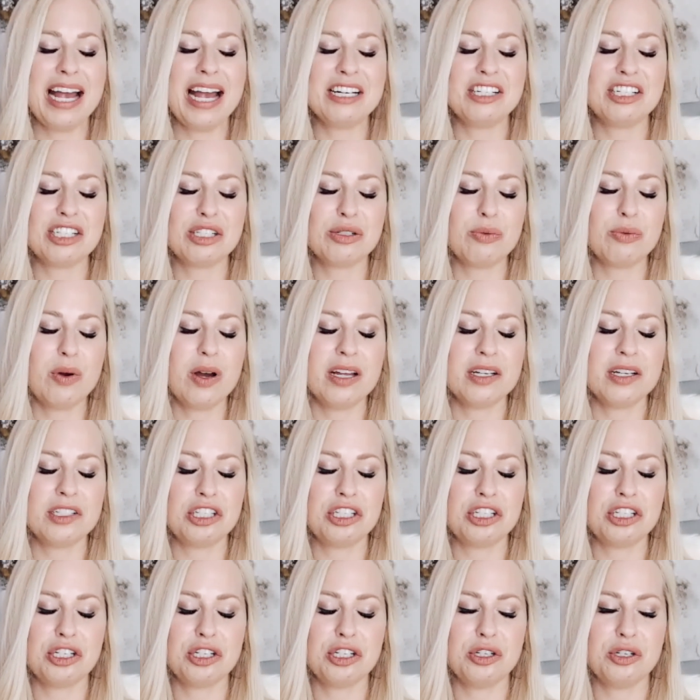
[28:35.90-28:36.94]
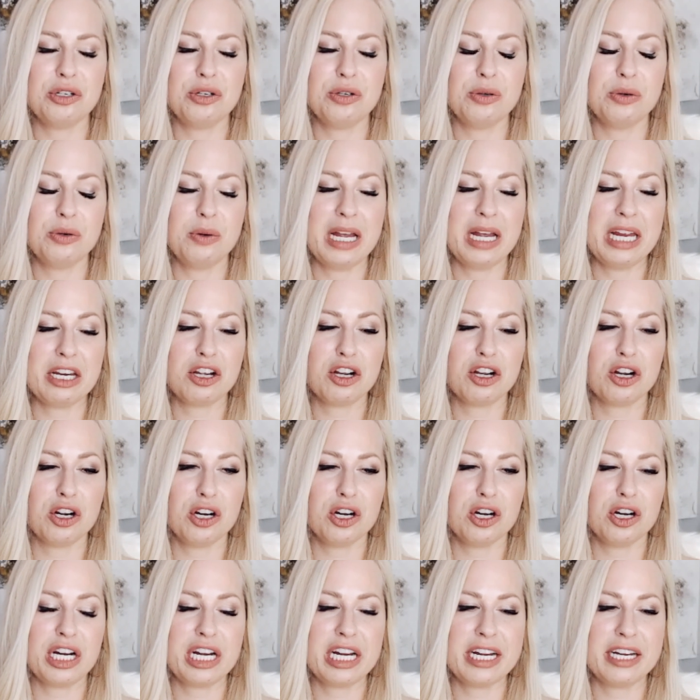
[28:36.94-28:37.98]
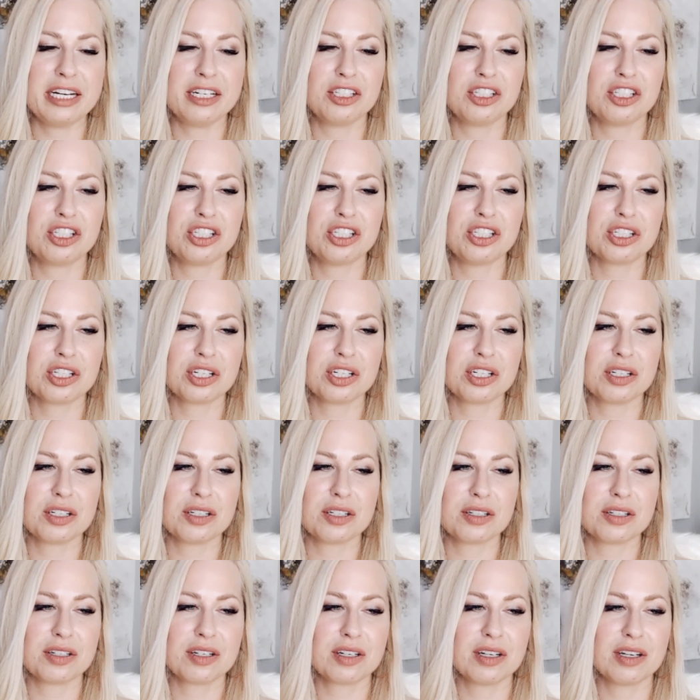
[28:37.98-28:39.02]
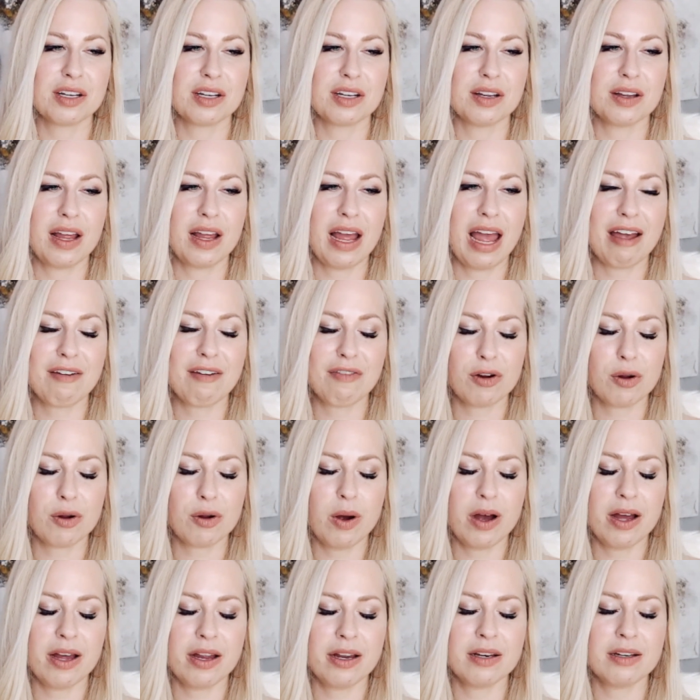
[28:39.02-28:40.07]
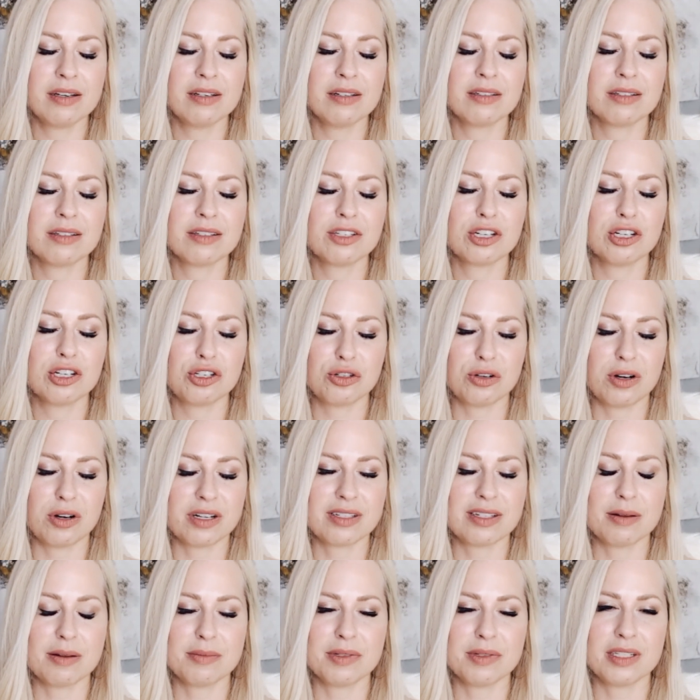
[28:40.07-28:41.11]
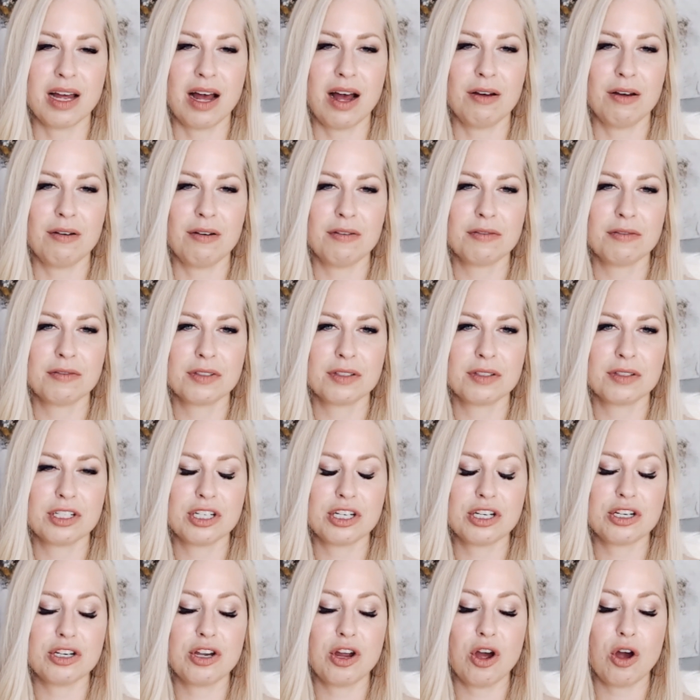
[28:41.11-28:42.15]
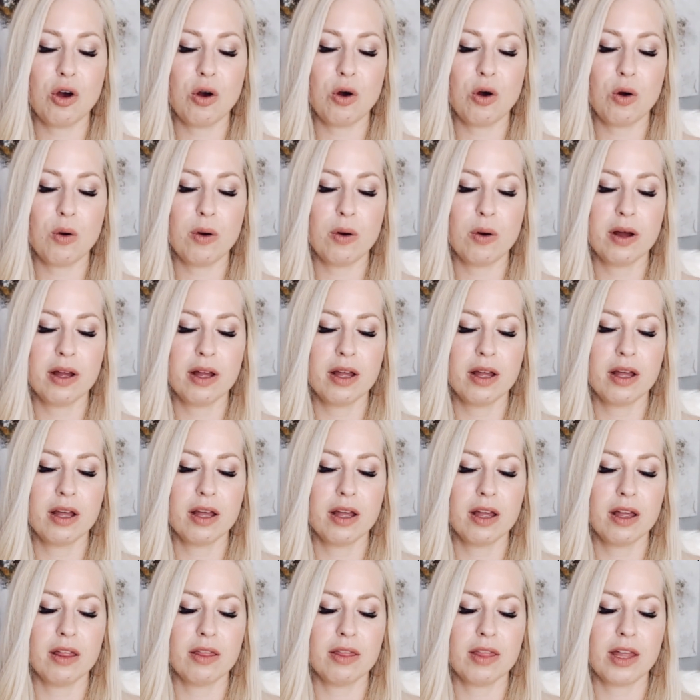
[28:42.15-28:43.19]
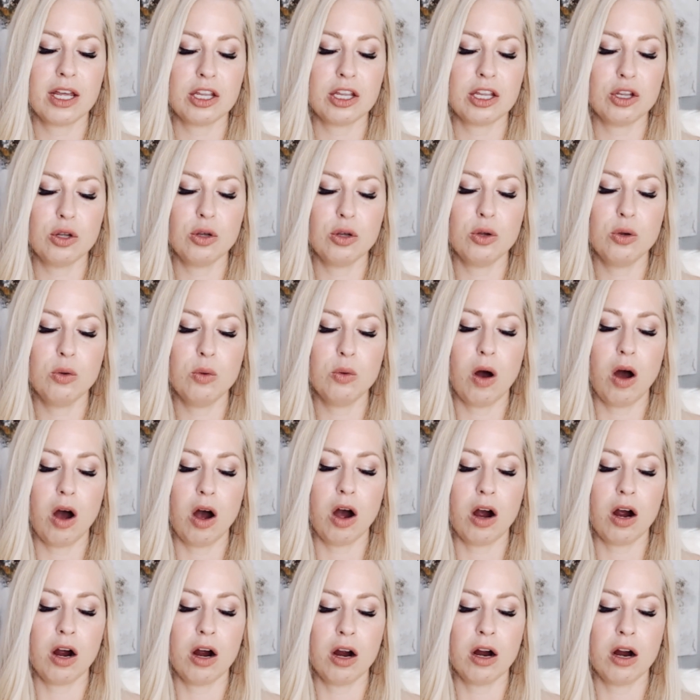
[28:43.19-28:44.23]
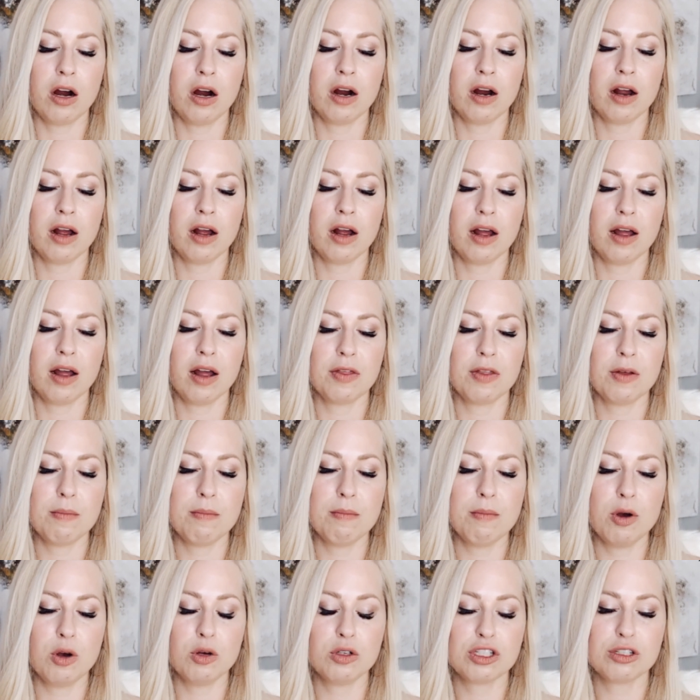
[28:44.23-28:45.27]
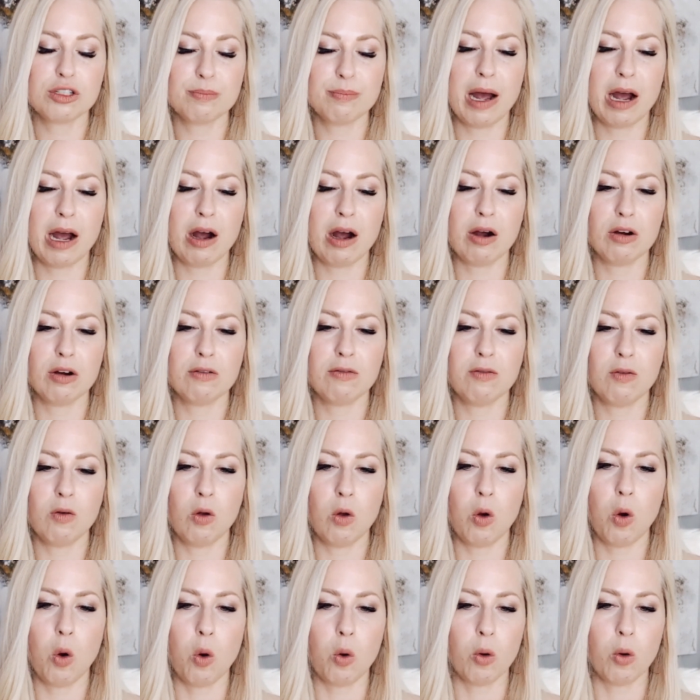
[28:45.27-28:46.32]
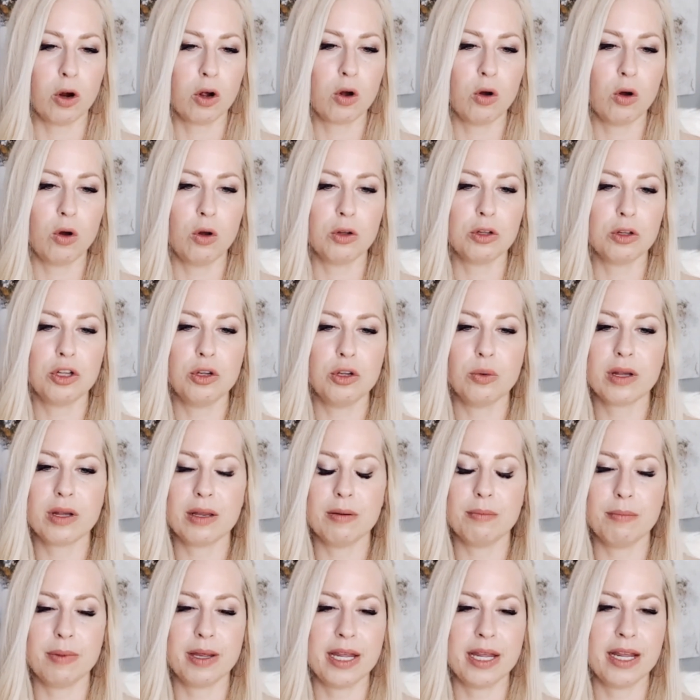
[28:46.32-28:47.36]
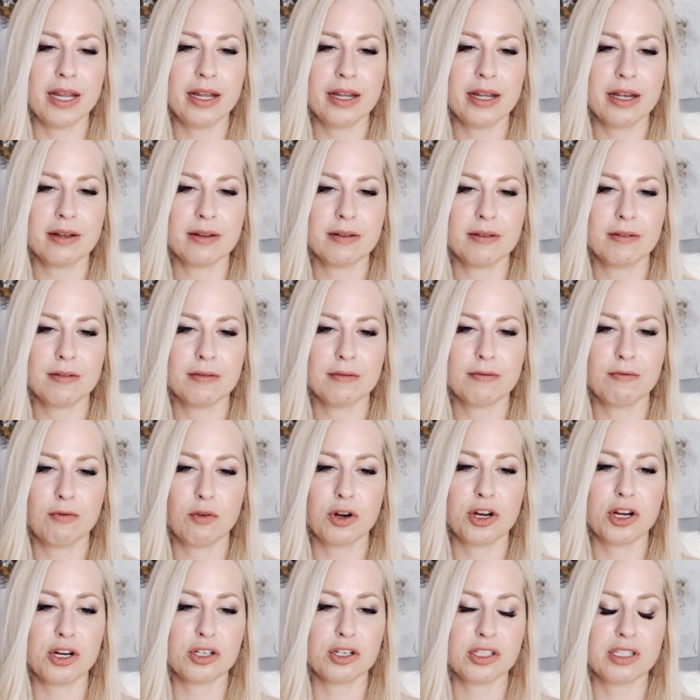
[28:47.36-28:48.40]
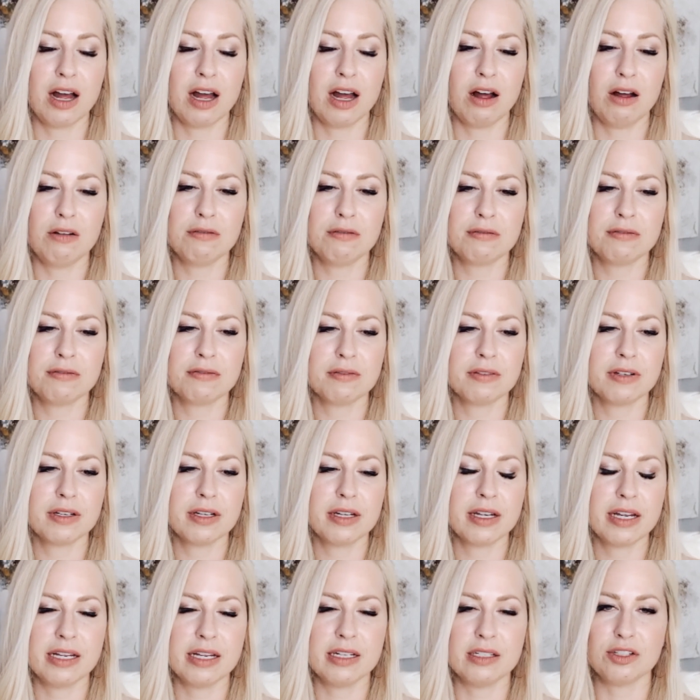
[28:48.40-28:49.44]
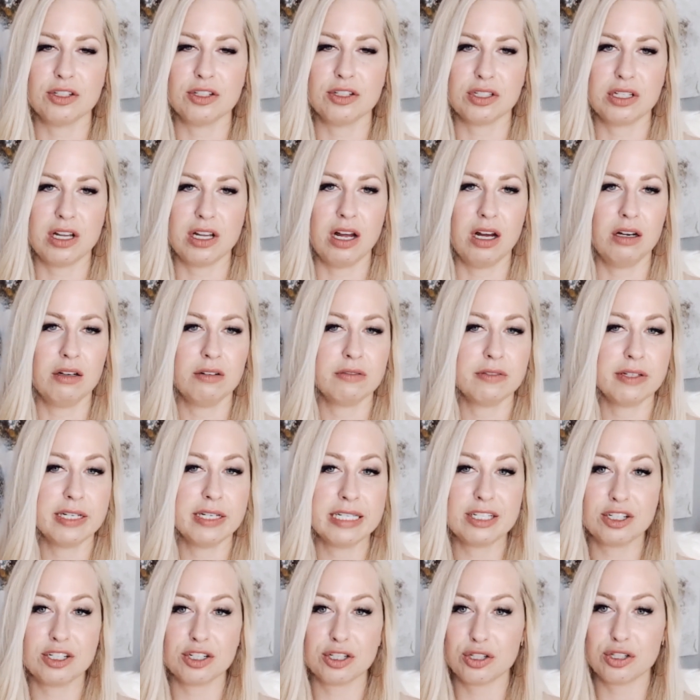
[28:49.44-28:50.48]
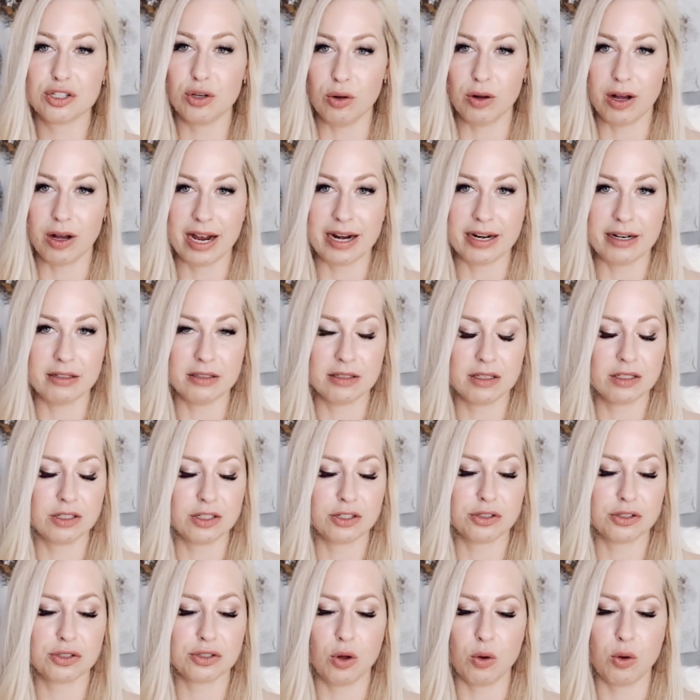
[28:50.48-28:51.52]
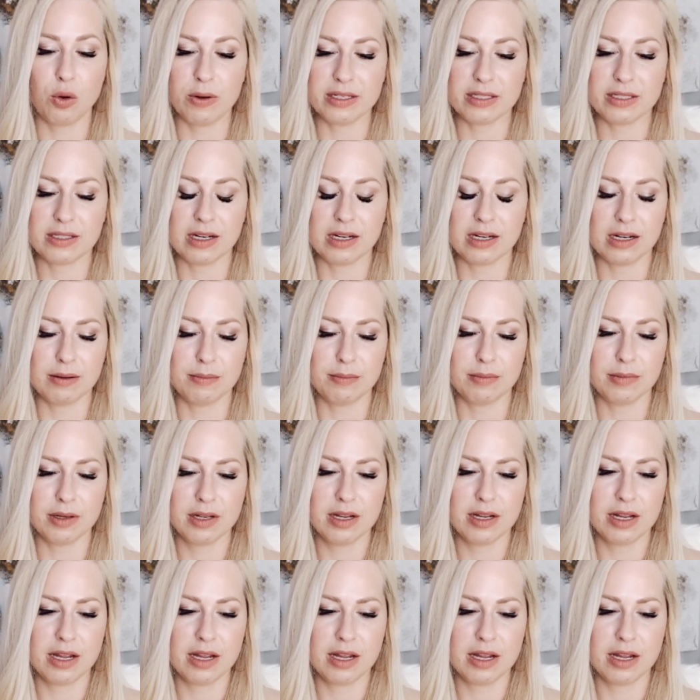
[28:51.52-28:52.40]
just want to encourage everyone to trust themselves, to know that you are the most powerful oracle you can be for yourself, is your soul guidance, is your soul wisdom.